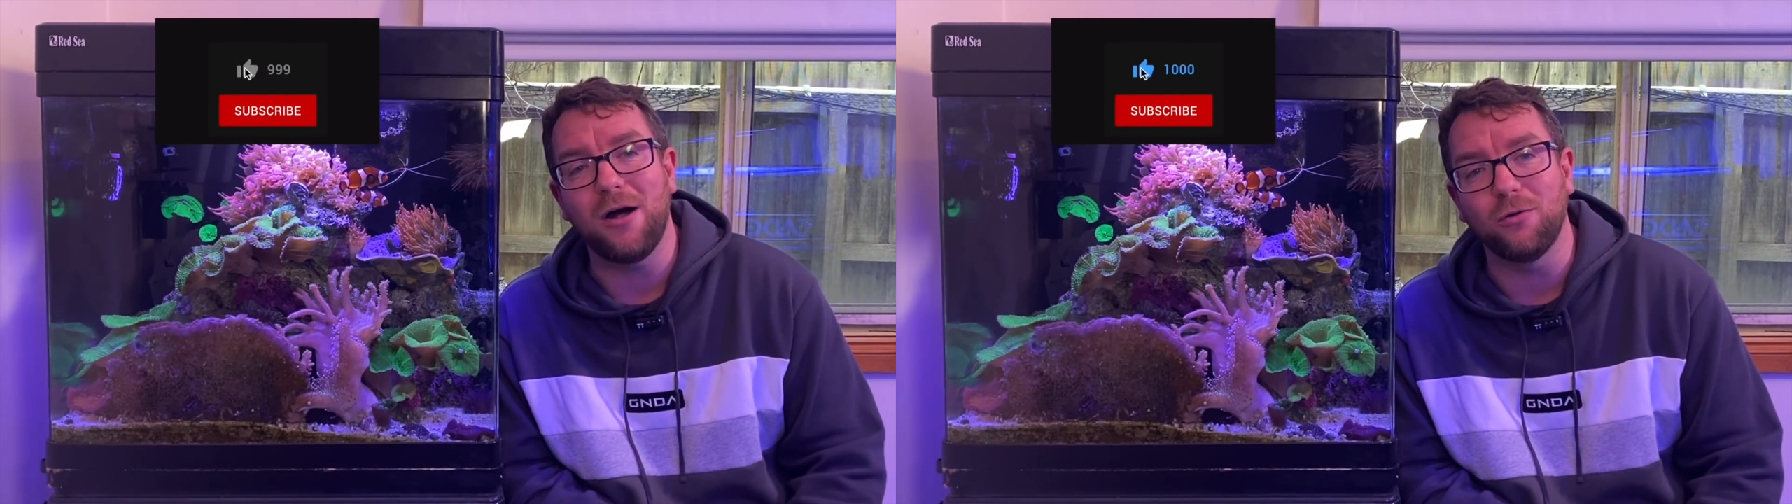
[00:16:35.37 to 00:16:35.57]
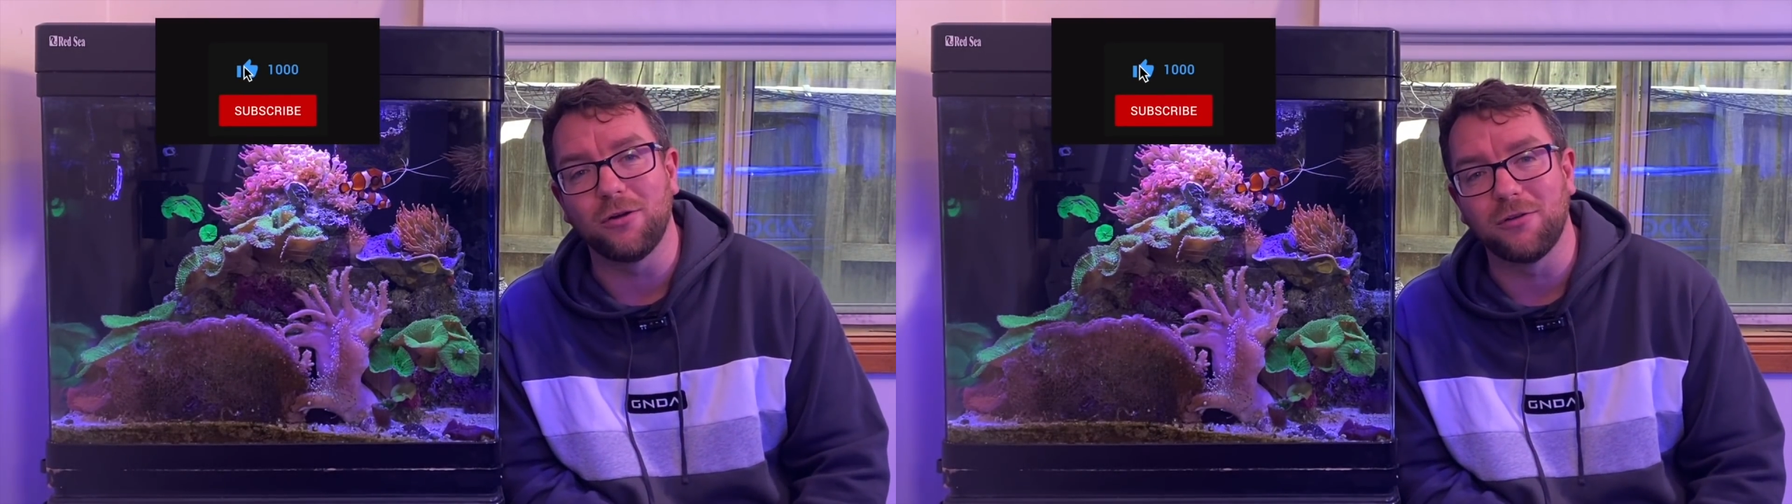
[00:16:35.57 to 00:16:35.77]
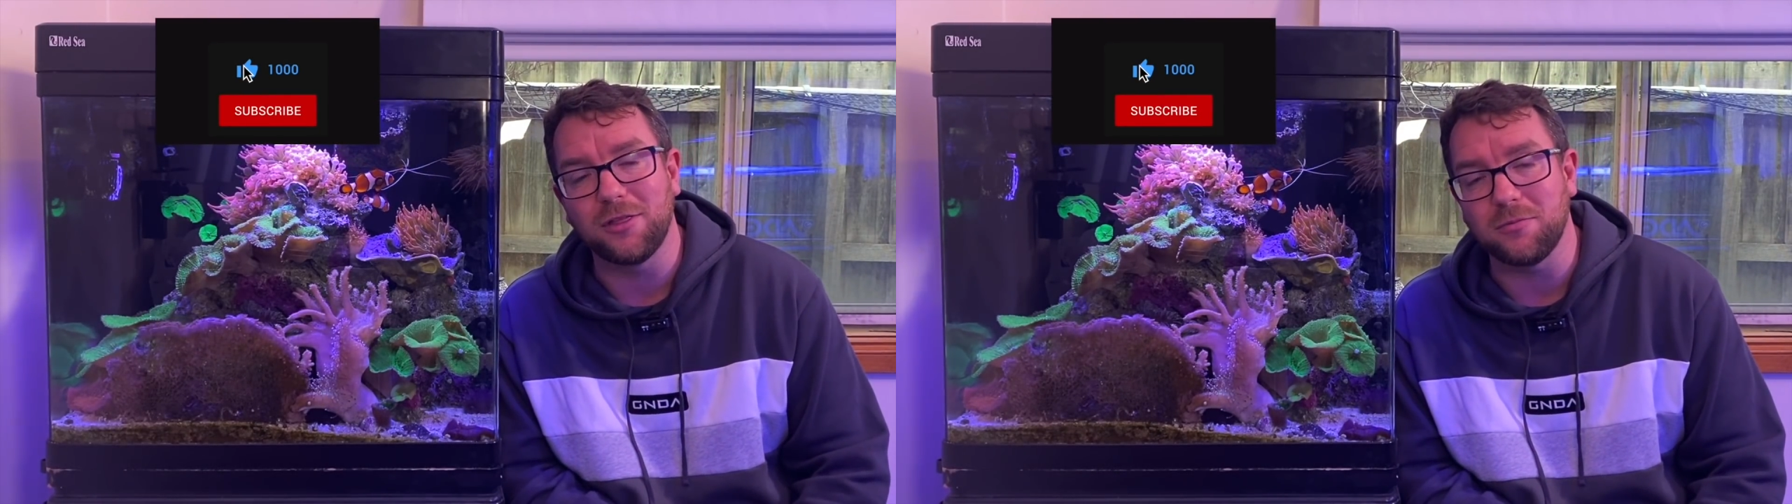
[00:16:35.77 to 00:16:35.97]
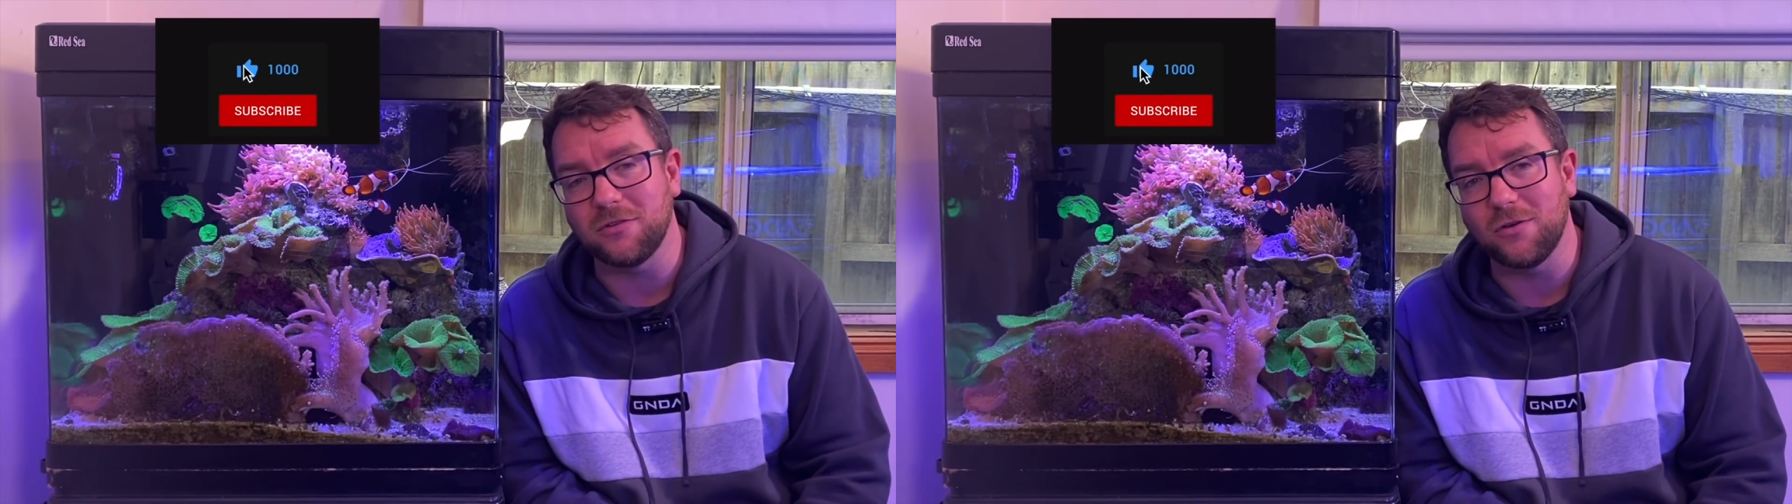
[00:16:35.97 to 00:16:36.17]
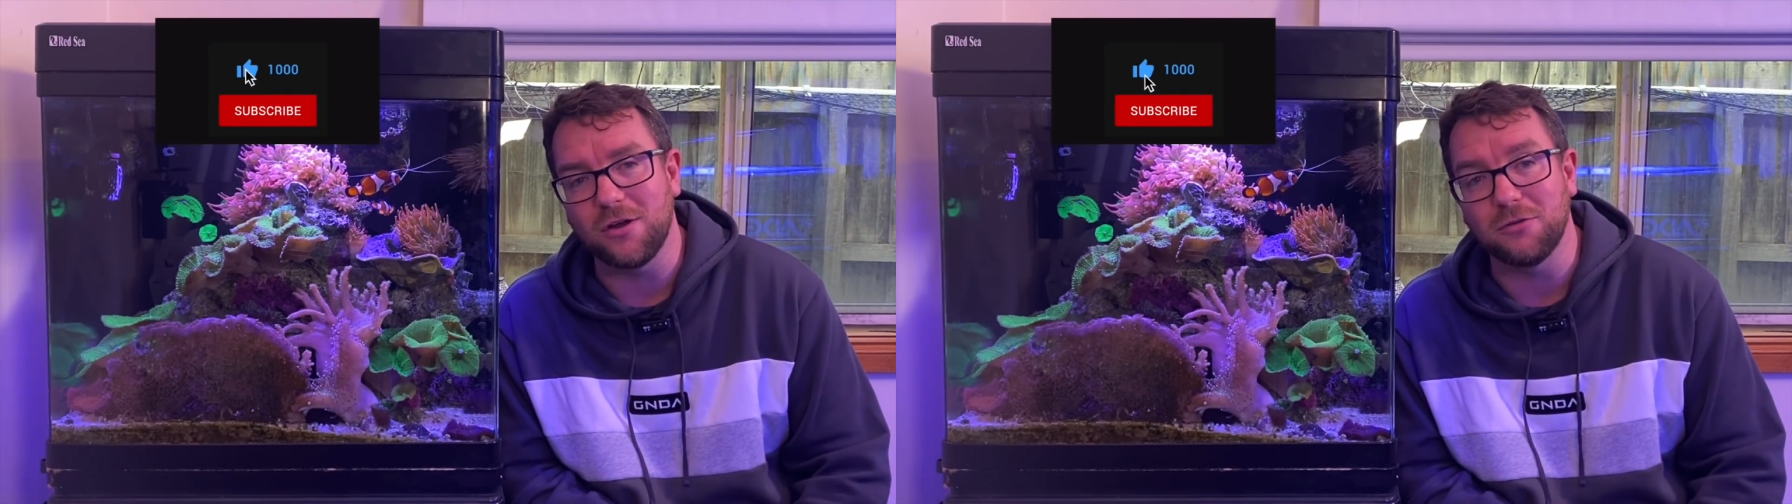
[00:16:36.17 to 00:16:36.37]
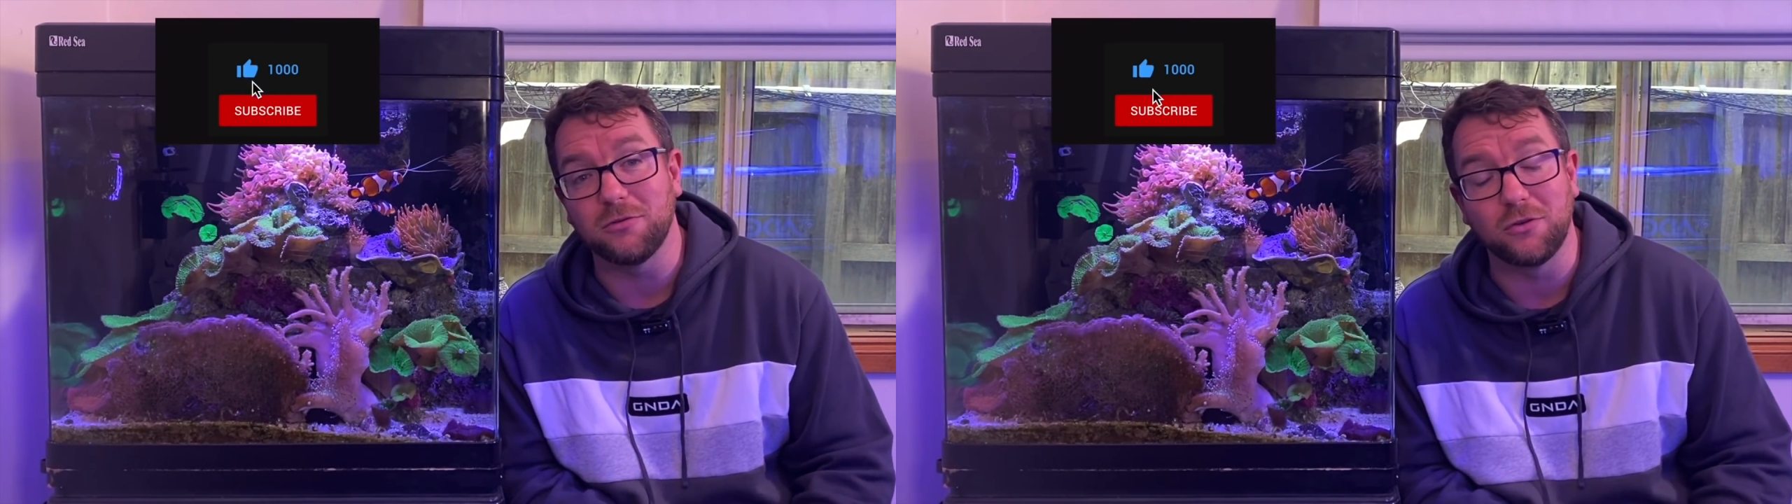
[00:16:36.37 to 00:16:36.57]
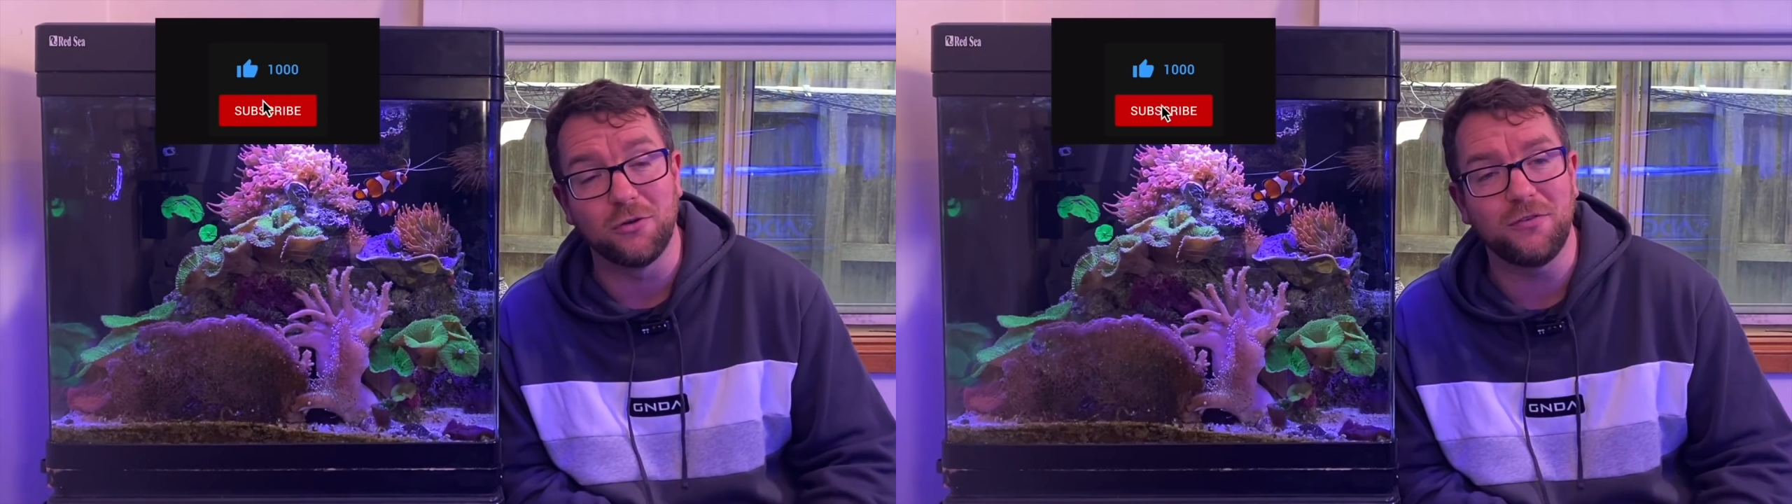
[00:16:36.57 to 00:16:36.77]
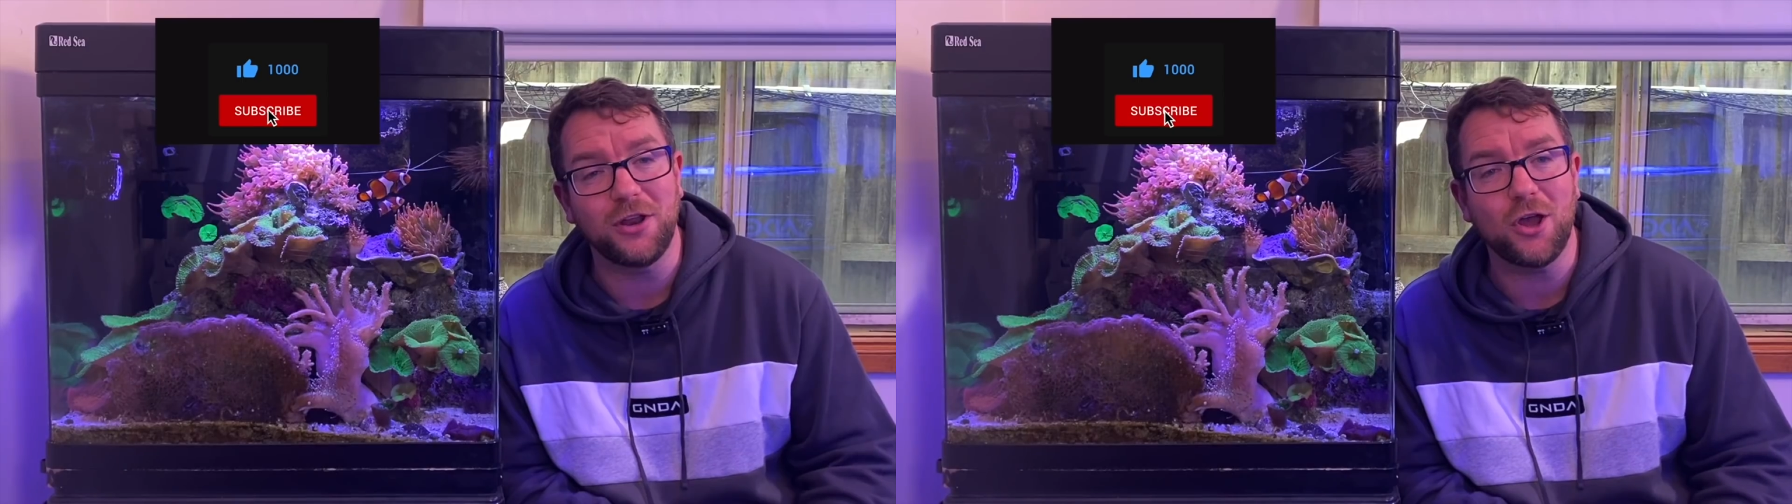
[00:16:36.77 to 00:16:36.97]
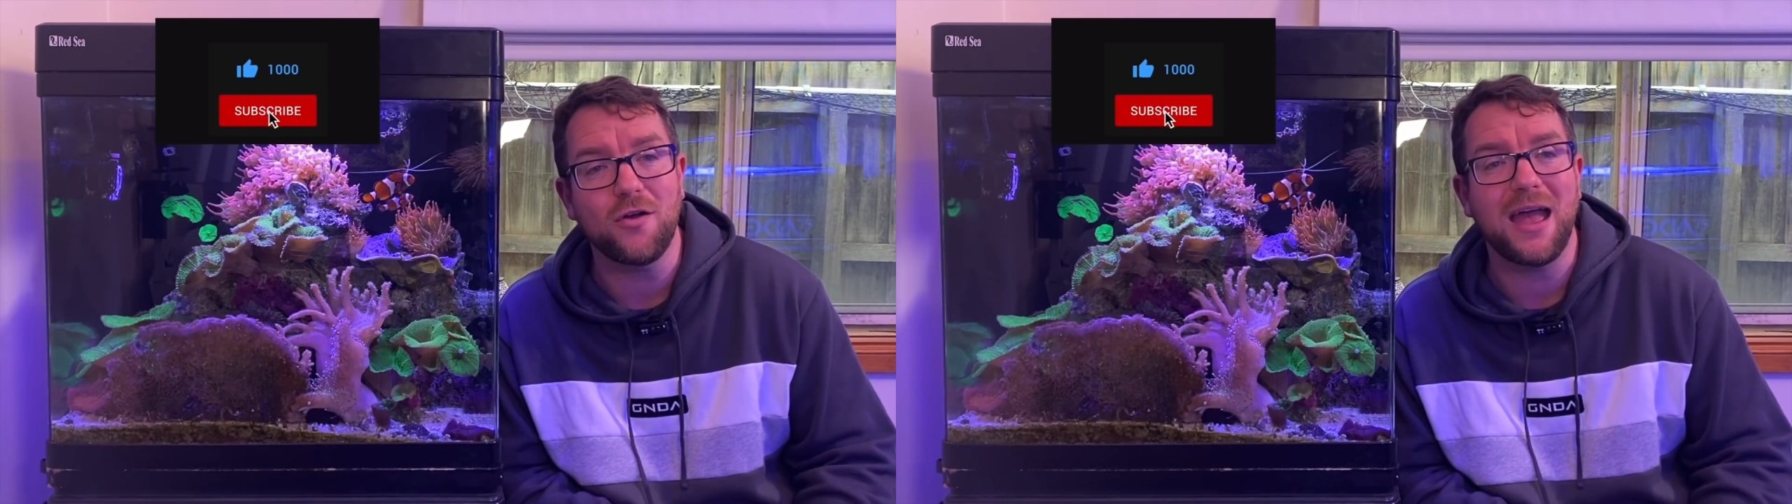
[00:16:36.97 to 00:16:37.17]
algorithms know that it was a good video,